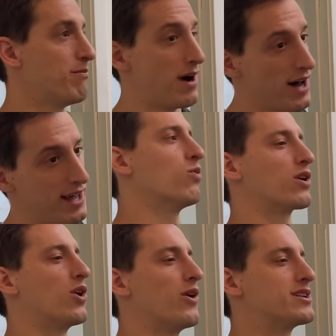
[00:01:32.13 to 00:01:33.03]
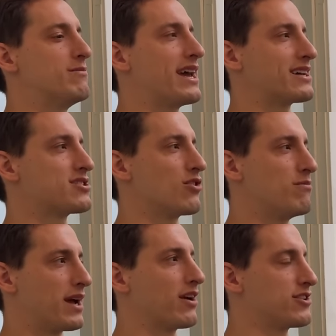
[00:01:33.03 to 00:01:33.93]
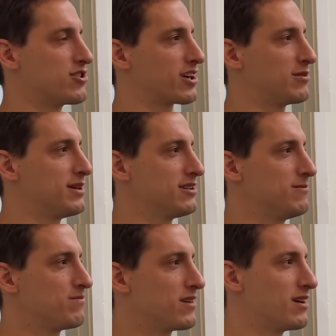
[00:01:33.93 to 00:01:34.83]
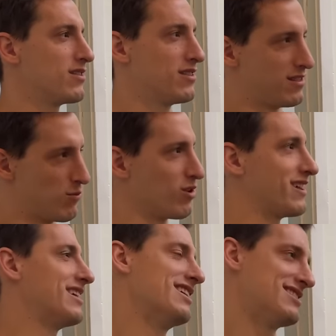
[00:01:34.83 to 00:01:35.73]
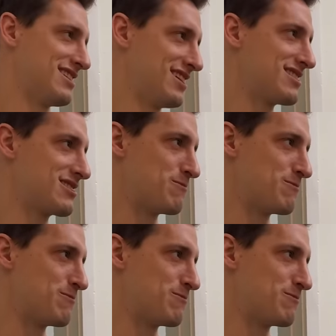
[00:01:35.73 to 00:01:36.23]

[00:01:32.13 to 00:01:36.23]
But we're going to make it so the bigger the truck you build, the more lenient it is.